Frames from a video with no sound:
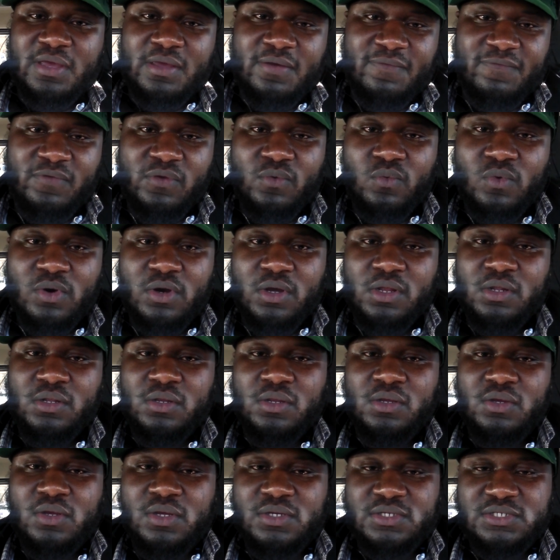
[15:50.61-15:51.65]
If you want
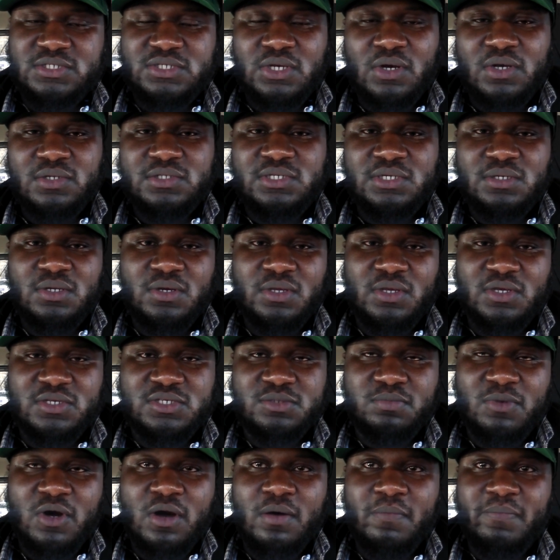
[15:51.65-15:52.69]
consulting on your
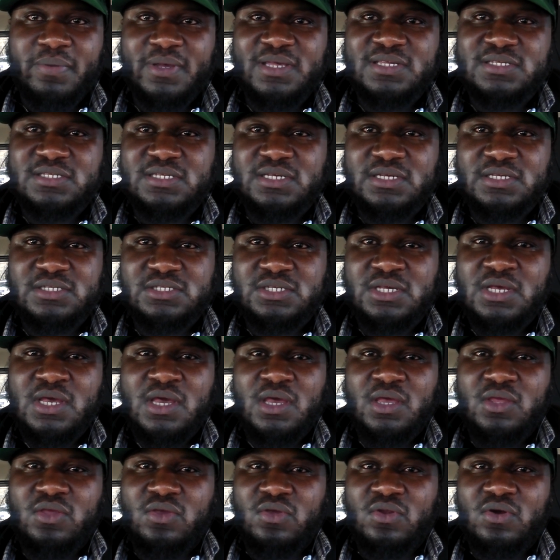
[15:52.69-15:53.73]
small business,
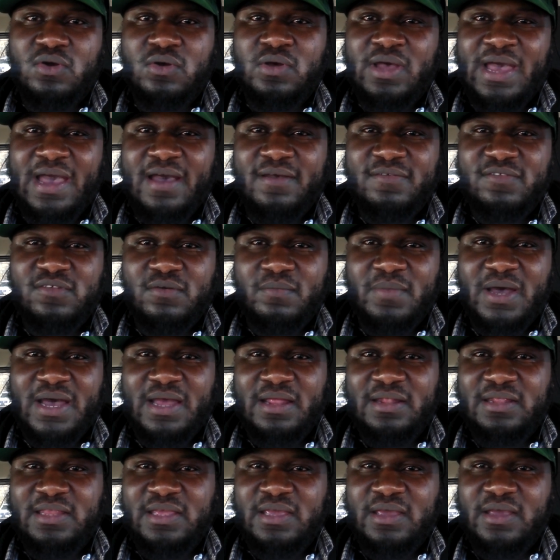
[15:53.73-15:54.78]
you don't have some
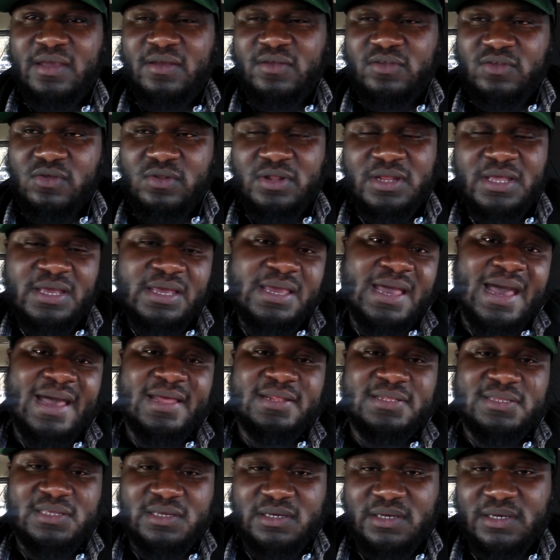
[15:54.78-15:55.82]
idea, you need
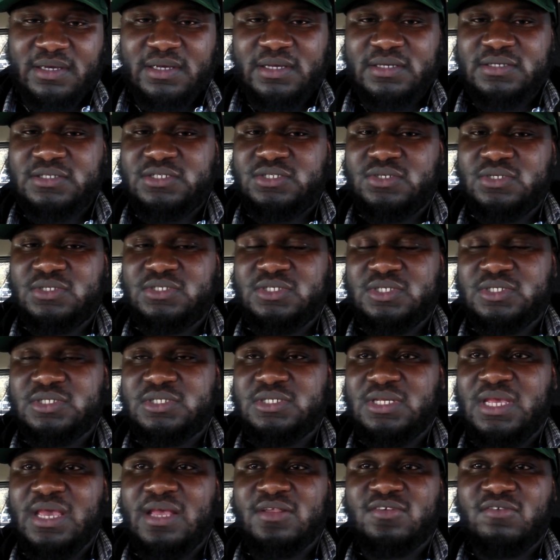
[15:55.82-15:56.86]
ideas to
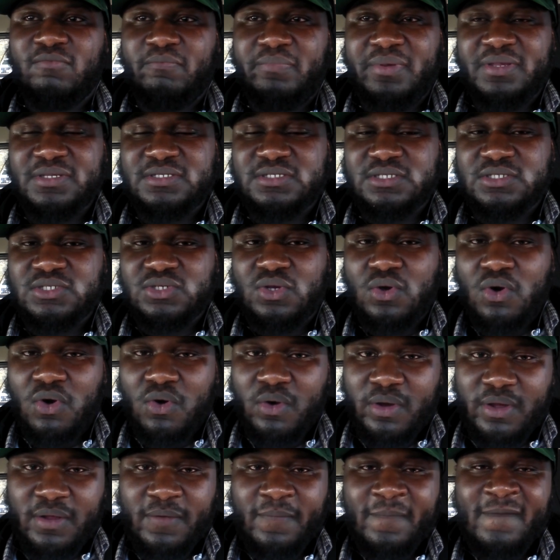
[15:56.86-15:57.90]
just get your business
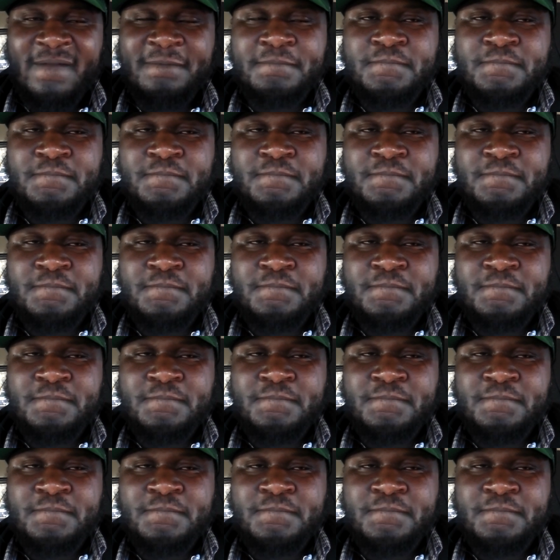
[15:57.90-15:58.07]
going,